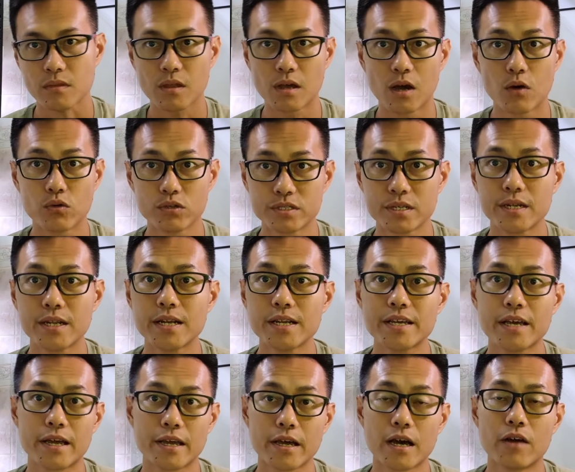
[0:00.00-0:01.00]
I will
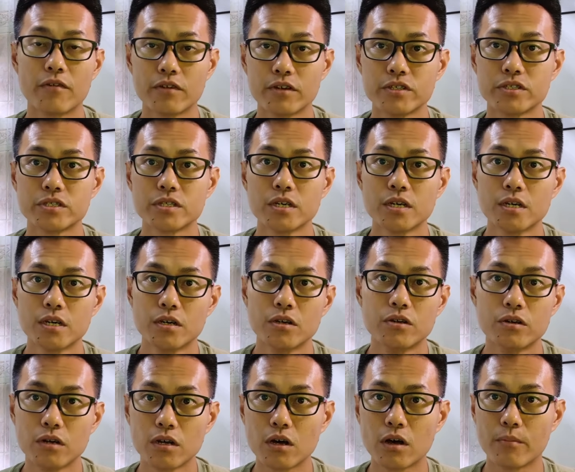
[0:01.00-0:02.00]
certainly encourage a
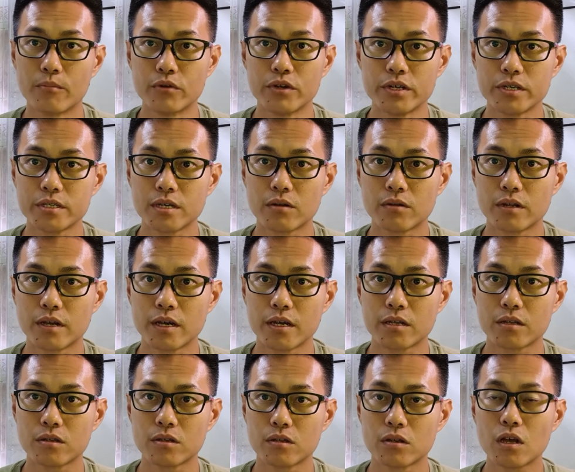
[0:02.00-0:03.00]
lot of breeders out
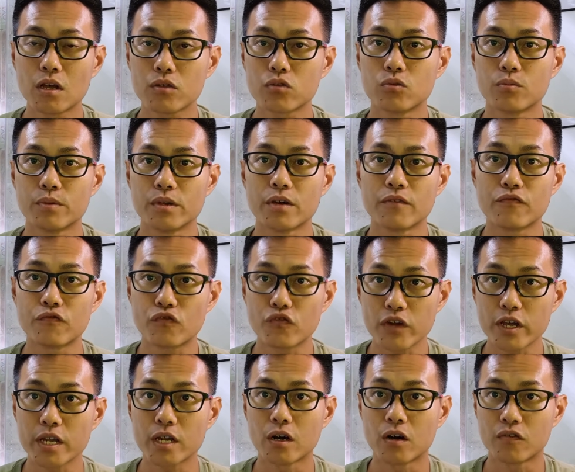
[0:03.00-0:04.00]
there not to be
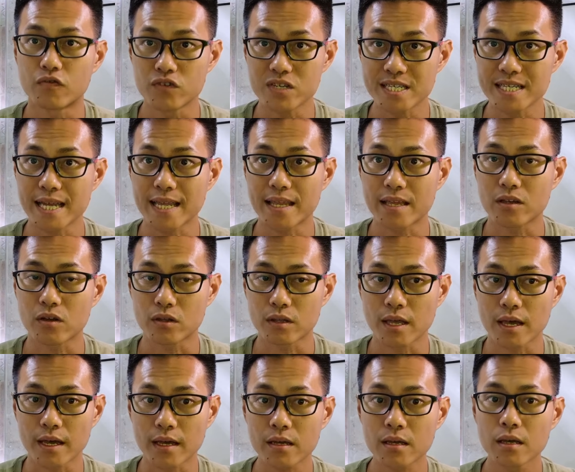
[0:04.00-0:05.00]
afraid of resetting your
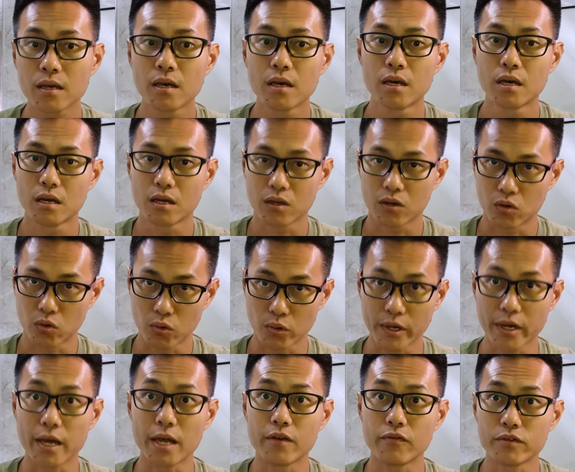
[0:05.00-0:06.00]
tank. Go
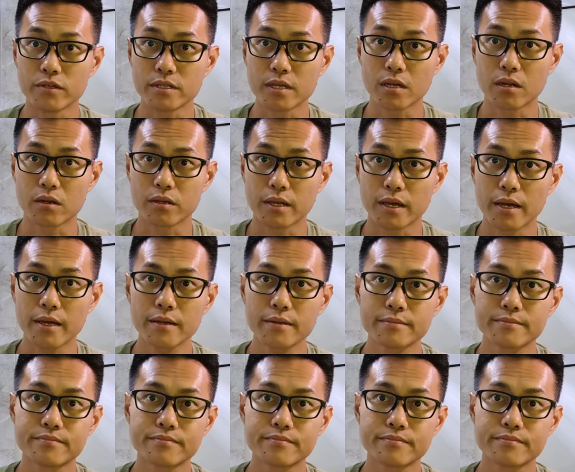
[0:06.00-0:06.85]
ahead and reset your tank